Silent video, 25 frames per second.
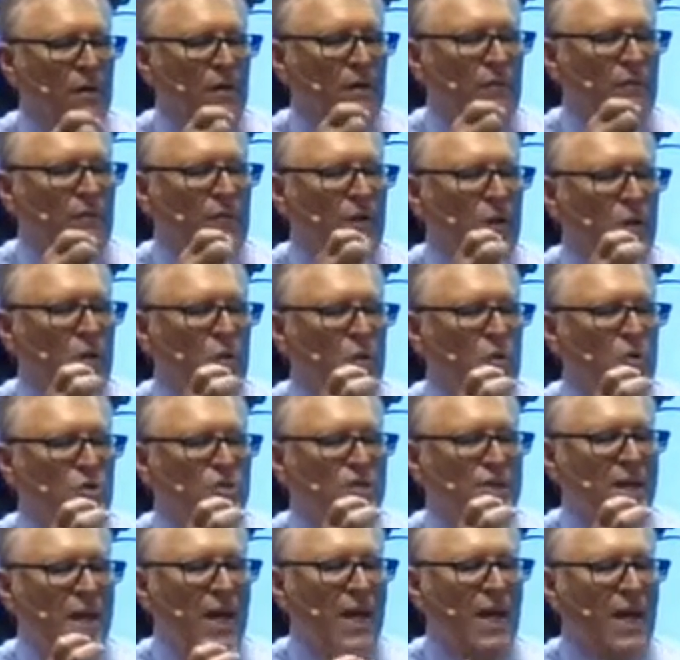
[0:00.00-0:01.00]
The
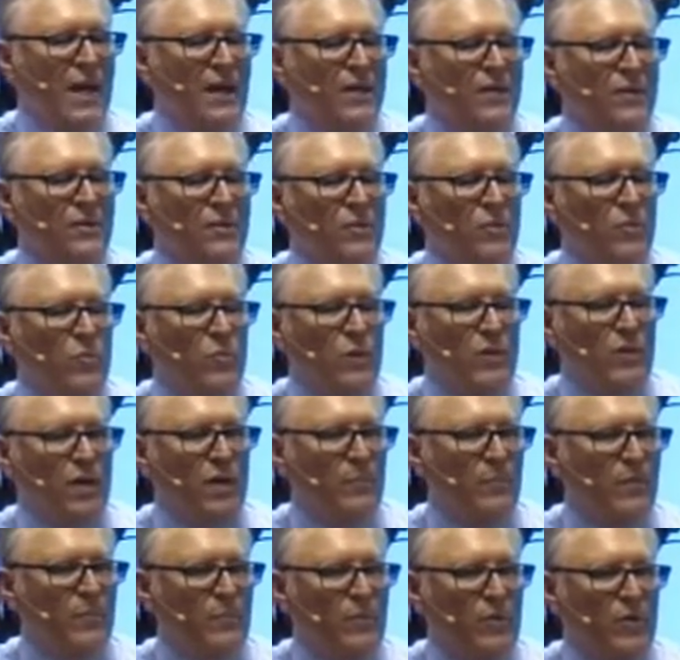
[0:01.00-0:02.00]
Lord's hand will
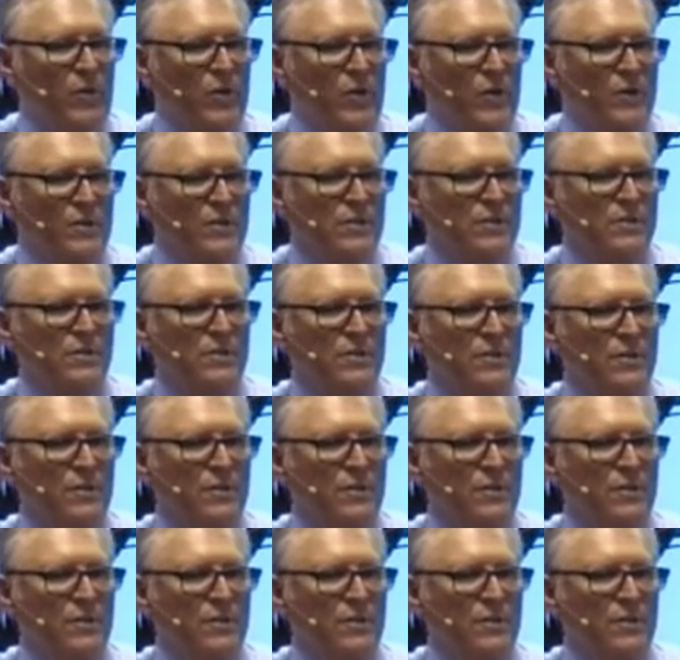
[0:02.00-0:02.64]
come upon us